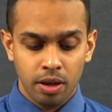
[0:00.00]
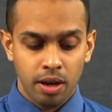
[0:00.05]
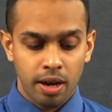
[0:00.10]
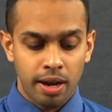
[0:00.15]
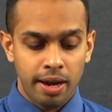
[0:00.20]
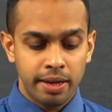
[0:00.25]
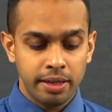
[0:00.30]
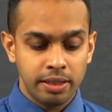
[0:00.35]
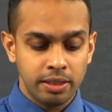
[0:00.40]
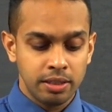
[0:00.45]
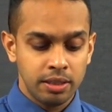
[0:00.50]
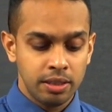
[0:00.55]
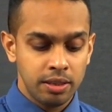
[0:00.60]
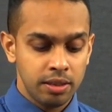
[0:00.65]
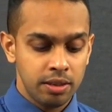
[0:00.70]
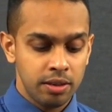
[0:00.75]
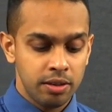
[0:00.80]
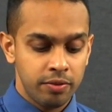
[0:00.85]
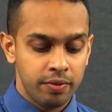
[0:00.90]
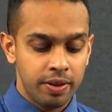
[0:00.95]
and
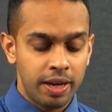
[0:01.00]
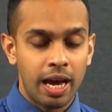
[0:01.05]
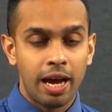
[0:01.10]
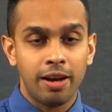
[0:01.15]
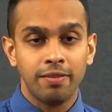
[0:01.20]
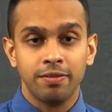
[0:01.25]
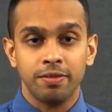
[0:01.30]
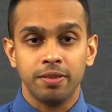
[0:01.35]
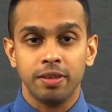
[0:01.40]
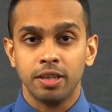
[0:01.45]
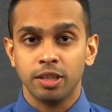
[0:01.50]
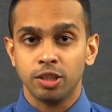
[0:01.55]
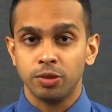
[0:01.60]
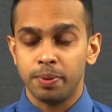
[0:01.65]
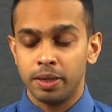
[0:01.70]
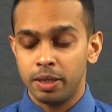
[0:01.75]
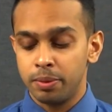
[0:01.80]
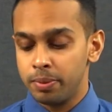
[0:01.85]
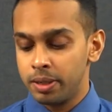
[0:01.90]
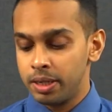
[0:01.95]
we have a
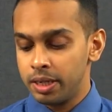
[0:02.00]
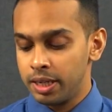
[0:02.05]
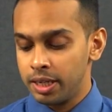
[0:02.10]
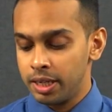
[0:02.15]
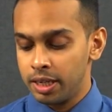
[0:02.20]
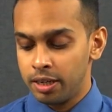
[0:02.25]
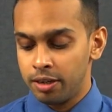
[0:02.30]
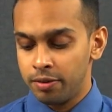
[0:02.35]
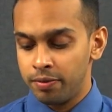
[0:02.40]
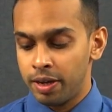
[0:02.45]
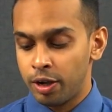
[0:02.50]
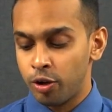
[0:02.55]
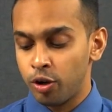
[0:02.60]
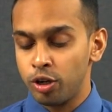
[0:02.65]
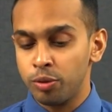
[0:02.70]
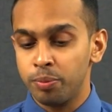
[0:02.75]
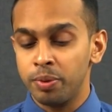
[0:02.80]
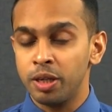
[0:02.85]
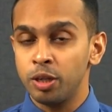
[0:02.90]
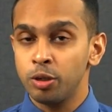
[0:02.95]
spade burner here. We are going
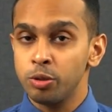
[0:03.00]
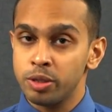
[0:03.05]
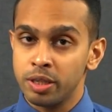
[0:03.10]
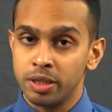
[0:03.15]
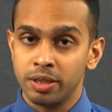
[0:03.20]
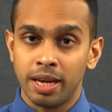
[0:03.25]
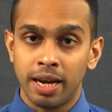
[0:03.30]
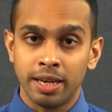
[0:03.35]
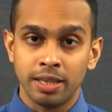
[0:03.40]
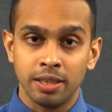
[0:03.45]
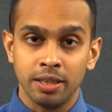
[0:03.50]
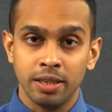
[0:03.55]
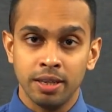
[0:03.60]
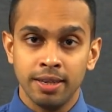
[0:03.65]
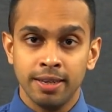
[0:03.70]
to be using that